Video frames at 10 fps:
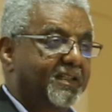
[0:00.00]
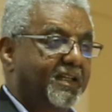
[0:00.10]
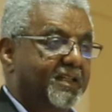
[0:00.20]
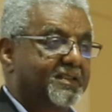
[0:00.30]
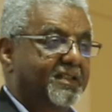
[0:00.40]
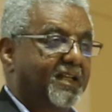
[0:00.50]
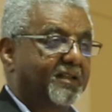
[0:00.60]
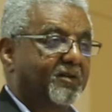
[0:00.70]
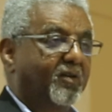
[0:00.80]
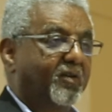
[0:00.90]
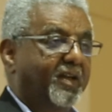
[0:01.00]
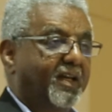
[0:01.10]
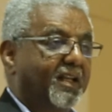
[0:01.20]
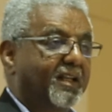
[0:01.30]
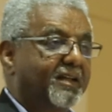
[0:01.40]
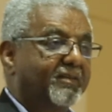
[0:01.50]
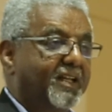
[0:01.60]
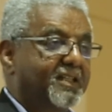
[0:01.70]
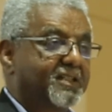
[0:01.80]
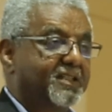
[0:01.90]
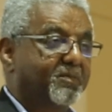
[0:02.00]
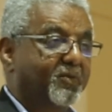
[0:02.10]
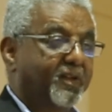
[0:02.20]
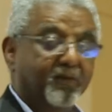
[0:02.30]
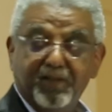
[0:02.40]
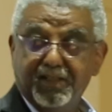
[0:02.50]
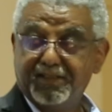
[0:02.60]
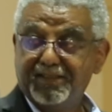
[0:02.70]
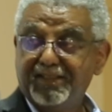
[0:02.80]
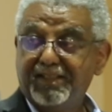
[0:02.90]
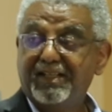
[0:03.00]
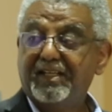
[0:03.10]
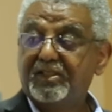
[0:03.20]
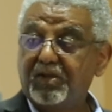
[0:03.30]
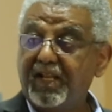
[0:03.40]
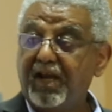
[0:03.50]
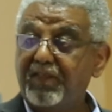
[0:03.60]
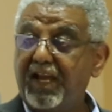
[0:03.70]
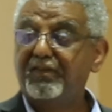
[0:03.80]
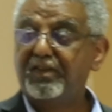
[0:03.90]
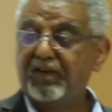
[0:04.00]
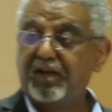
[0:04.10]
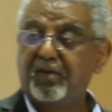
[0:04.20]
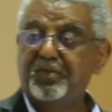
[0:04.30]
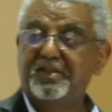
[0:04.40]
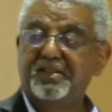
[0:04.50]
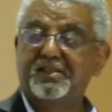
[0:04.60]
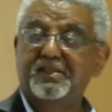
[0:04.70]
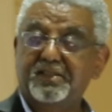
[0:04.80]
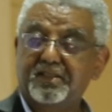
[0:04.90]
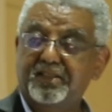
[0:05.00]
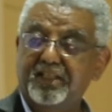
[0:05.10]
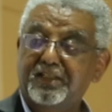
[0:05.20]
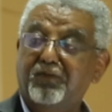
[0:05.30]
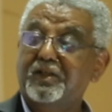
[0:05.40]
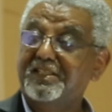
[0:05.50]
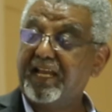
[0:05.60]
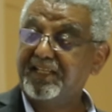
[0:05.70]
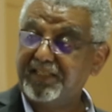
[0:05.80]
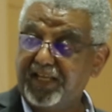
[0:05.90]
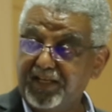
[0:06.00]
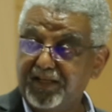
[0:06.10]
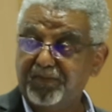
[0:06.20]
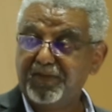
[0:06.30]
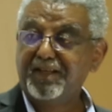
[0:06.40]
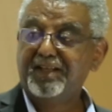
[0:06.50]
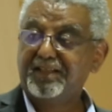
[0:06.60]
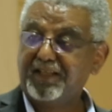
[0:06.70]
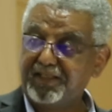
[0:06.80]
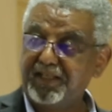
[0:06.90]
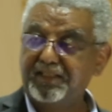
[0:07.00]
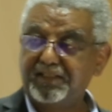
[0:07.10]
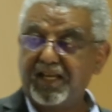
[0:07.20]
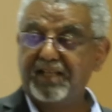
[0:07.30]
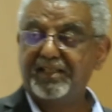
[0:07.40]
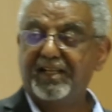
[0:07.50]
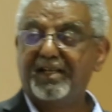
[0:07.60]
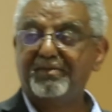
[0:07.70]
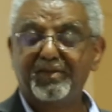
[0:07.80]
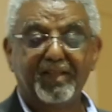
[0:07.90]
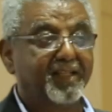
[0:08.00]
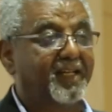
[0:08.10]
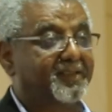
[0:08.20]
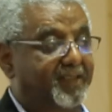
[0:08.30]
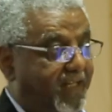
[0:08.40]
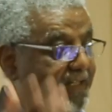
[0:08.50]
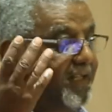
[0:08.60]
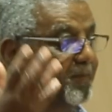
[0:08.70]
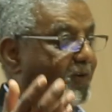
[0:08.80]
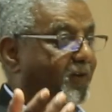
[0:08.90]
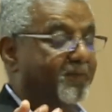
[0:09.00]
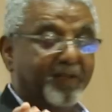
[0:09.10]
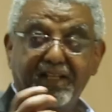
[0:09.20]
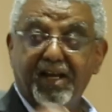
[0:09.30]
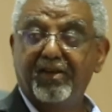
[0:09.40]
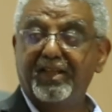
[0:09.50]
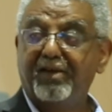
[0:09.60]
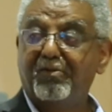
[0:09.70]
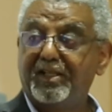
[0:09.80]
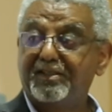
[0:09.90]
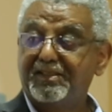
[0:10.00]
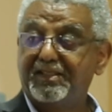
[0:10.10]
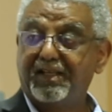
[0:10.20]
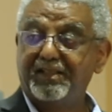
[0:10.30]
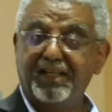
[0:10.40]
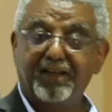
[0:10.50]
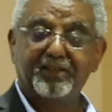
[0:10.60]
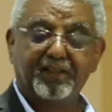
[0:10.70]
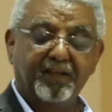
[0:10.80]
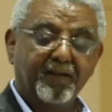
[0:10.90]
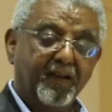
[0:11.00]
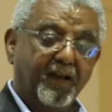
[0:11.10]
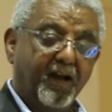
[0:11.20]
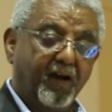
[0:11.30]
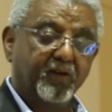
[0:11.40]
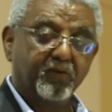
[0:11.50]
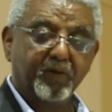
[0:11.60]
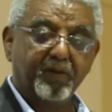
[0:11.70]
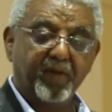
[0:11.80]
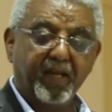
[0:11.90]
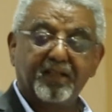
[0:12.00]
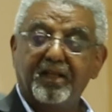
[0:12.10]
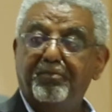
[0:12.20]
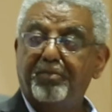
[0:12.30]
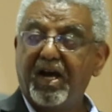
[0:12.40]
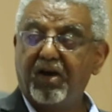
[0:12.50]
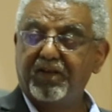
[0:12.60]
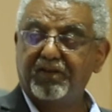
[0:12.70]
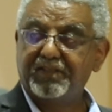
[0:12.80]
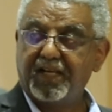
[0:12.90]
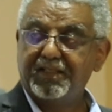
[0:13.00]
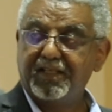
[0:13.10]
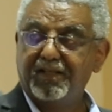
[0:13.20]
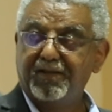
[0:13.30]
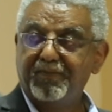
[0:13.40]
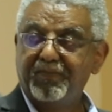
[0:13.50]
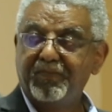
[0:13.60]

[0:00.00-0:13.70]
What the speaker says: engaged in that colonial relationship with the world. And so now they have developed this strategy for titanium. They dig the titanium and then they send it abroad. But now the idea to get, how do we make the powder of titanium